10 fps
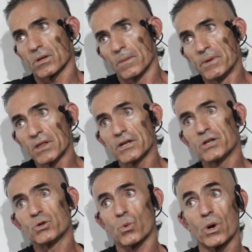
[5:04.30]

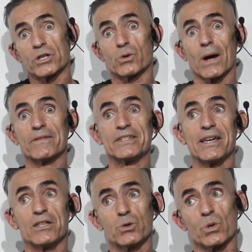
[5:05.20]
ability to want to
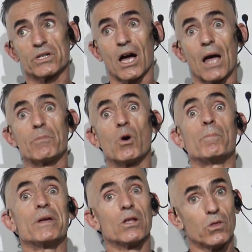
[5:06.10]
gravitate towards hypo
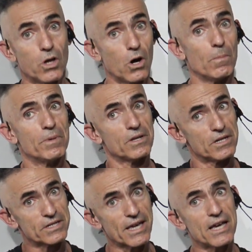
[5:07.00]
being low, but in
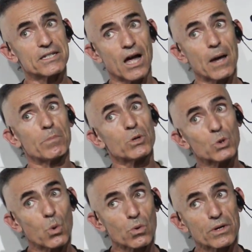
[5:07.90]
this case,
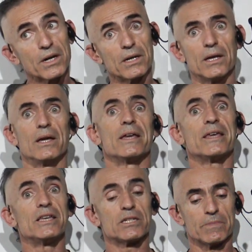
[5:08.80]
hypotaurine
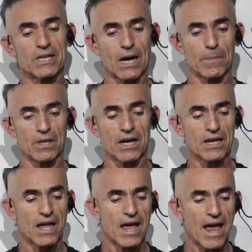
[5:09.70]
is a
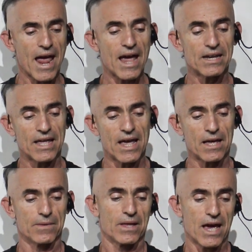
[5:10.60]
metabolite and
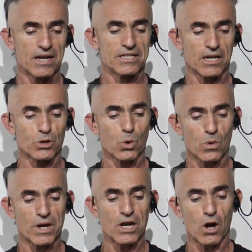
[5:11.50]

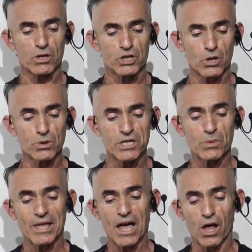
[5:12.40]
N-acetyltaurine are
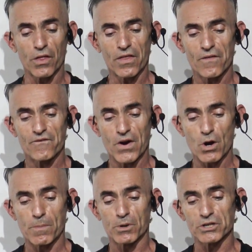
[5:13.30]
associated with health
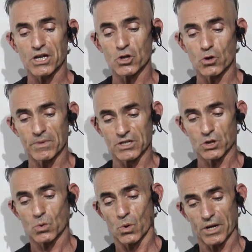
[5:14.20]
variables in
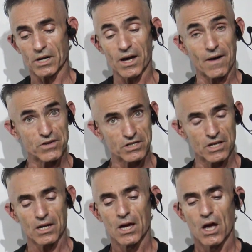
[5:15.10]
humans. Quoting,
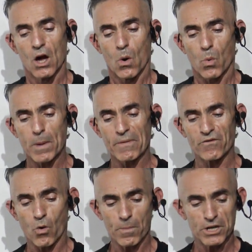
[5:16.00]
obviously, we
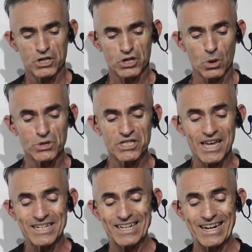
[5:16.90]
performed an
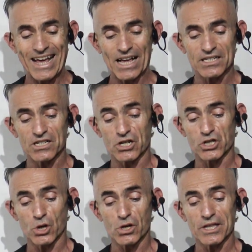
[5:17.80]
association analysis of
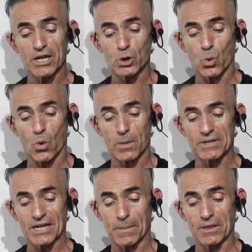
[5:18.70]
circulating
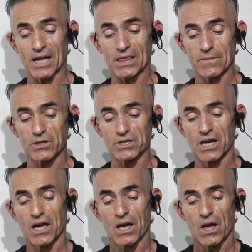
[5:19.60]
taurine metabolite levels
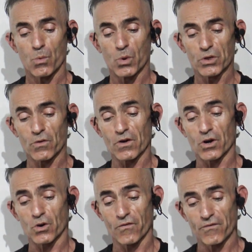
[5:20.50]
with
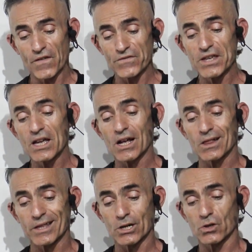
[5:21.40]
over 50
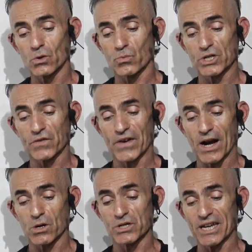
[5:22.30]
clinical risk
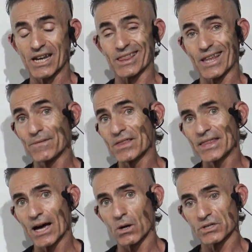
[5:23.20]
factors in
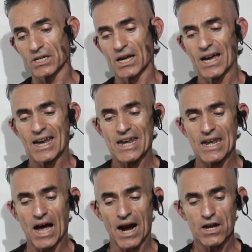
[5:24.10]

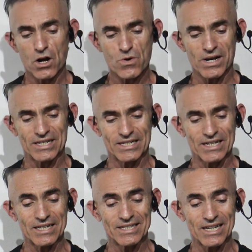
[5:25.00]

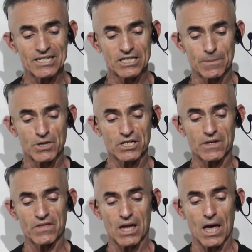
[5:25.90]
11,966 subjects
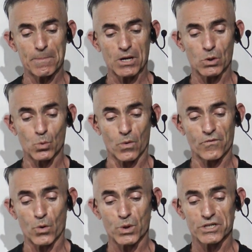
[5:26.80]
of the EPIC
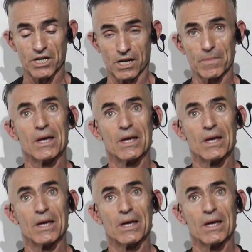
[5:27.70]
Norfolk study.